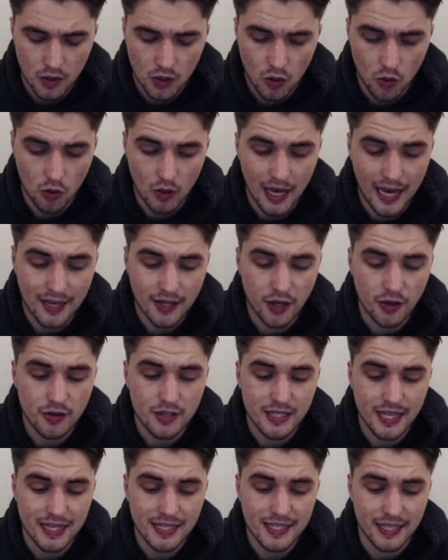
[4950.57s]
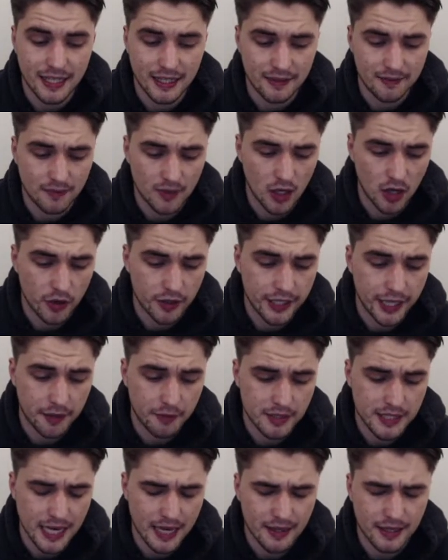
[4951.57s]
Orlando City. Okay,
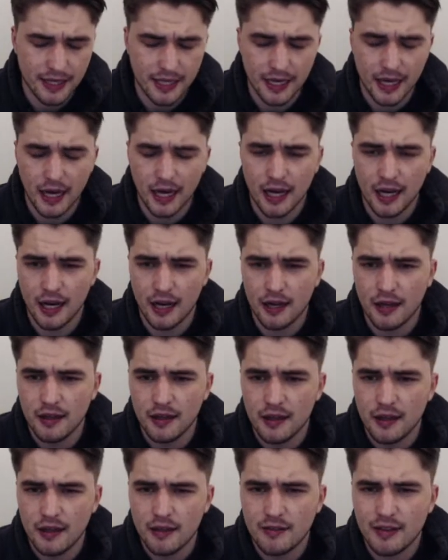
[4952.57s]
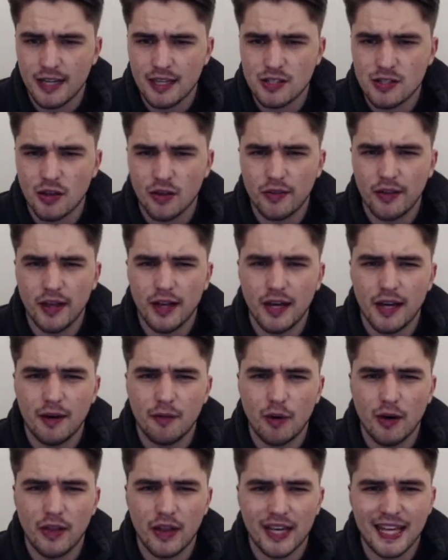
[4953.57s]
was that the... that's not the
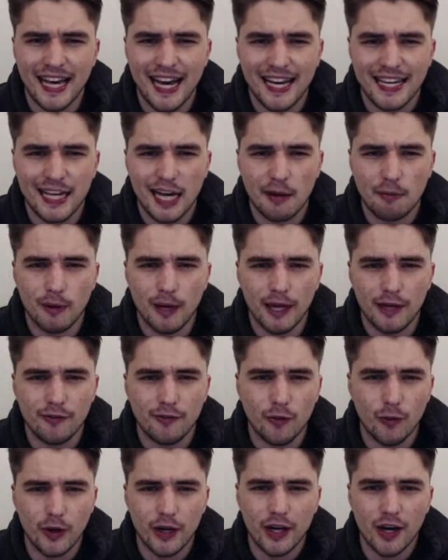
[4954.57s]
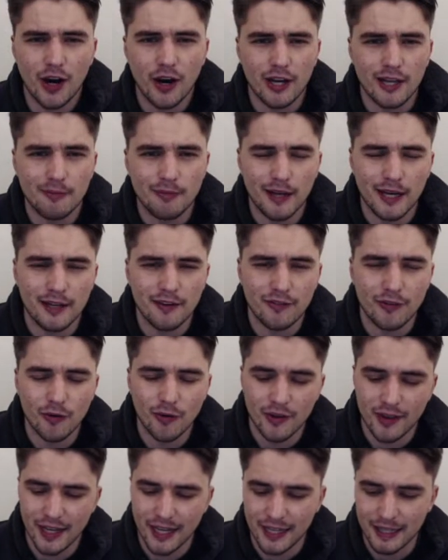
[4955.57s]
one that Kaká played for and Nani played
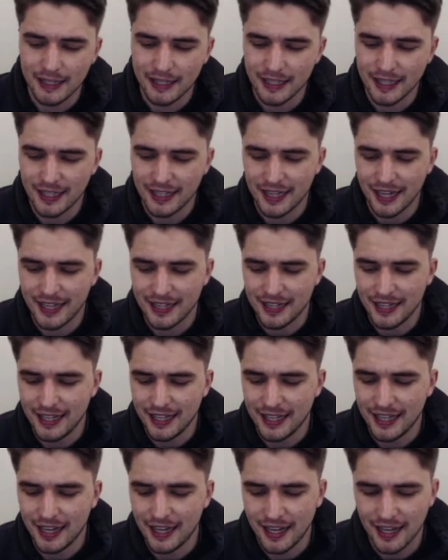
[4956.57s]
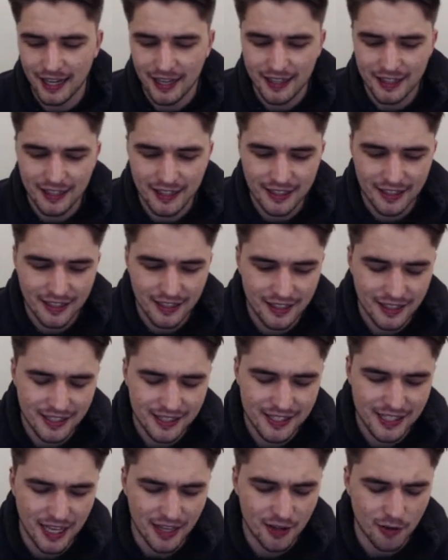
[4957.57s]
for. Are they the...
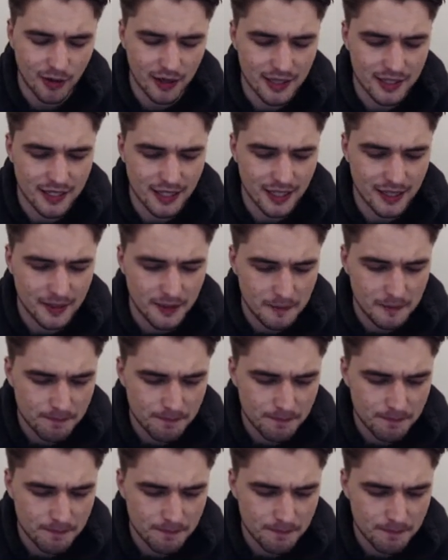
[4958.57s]
it's the other one, isn't it?